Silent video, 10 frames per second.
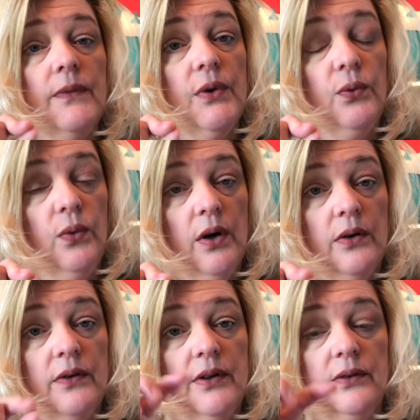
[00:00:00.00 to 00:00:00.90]
the
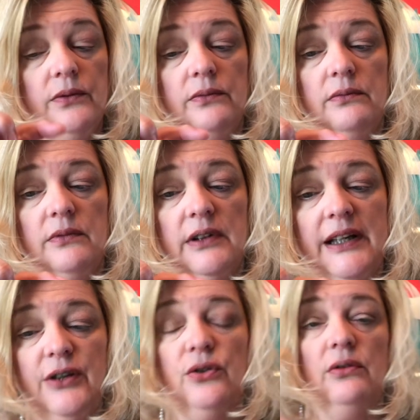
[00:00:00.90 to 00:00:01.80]
word,
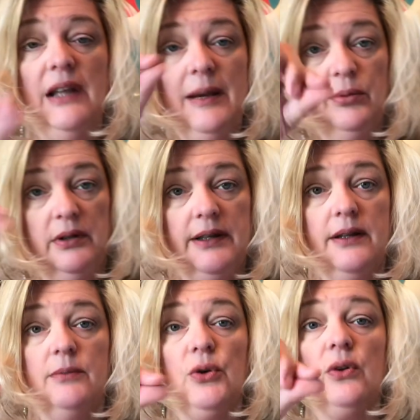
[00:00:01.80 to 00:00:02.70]
like you're labeling
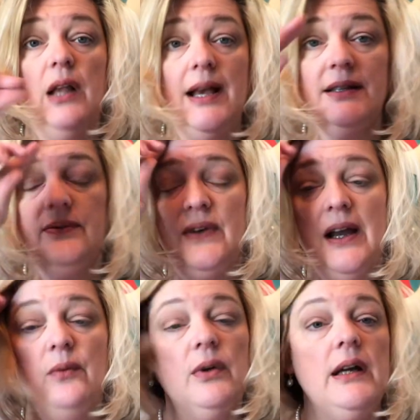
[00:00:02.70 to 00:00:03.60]
them, you're
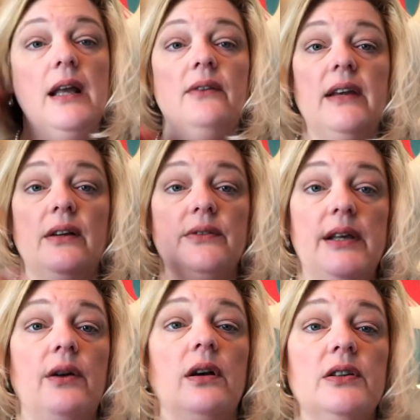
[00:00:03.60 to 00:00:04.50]
classifying what kind of angles
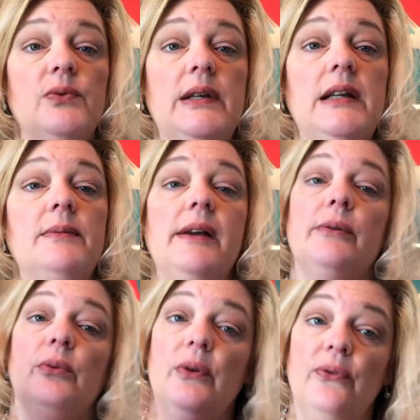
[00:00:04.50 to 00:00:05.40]
they are, because we need to be
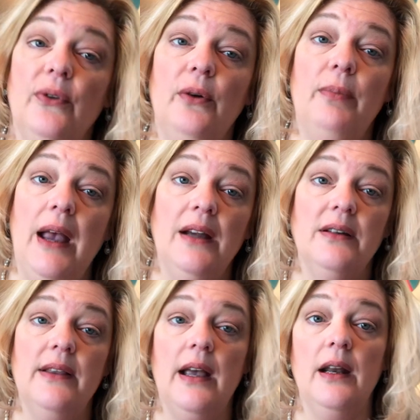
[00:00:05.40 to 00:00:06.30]
able to refer back
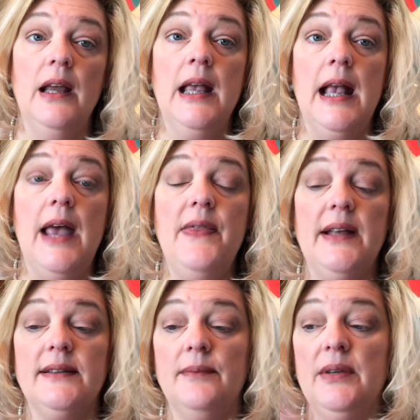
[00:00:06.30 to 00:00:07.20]
to that. And
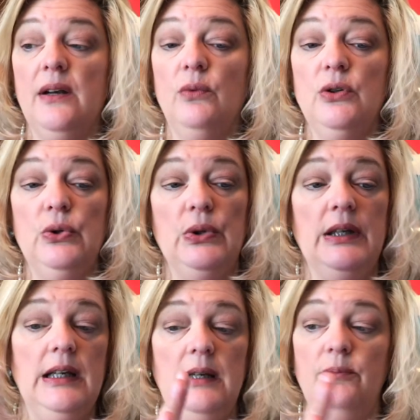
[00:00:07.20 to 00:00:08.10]
that's something I want you to
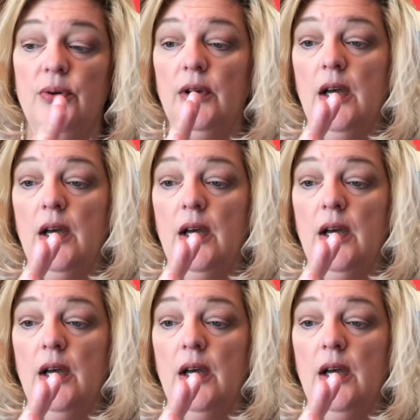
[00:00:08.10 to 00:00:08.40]
keep